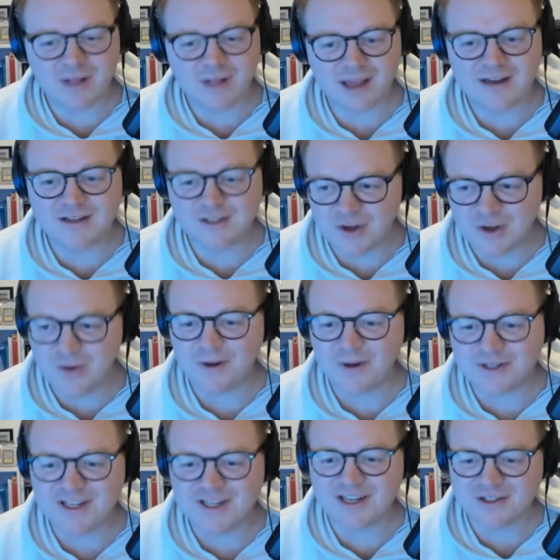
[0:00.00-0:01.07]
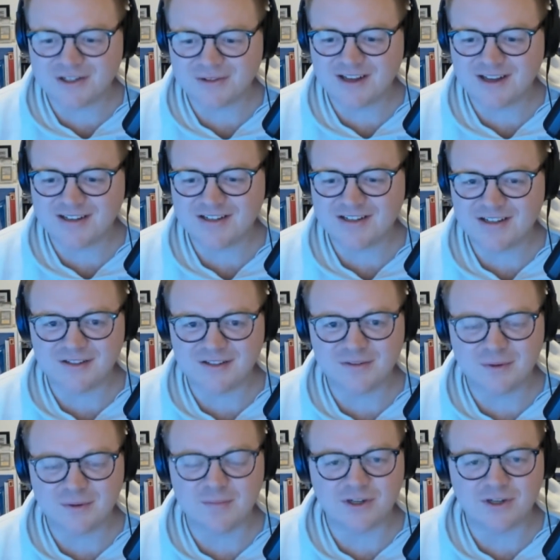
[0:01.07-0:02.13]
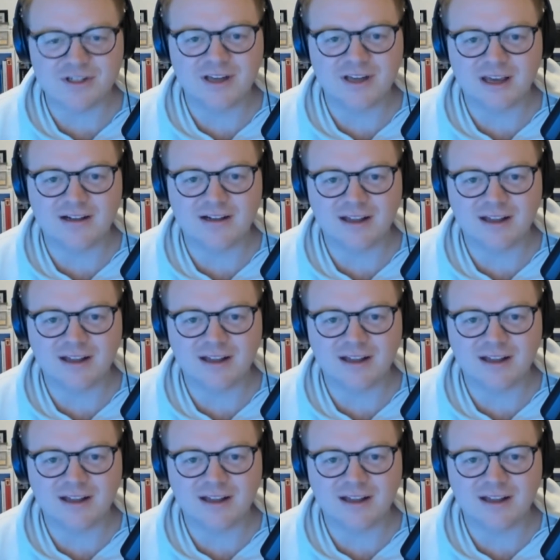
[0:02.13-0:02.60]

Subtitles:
played so much Innistrad sealed with Martin Dang.